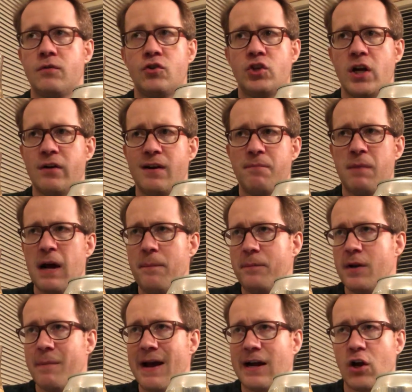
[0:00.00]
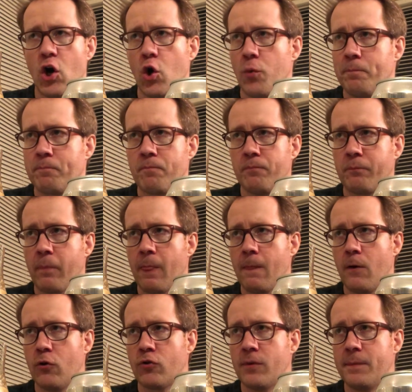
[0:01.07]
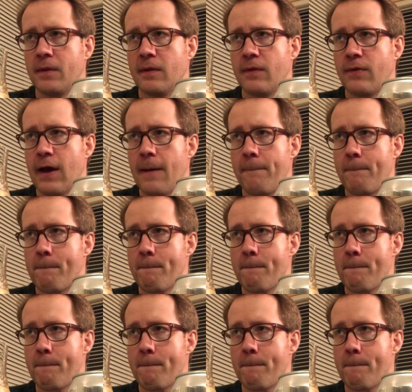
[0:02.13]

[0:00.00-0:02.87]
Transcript: cherry pipe tobacco or something like that.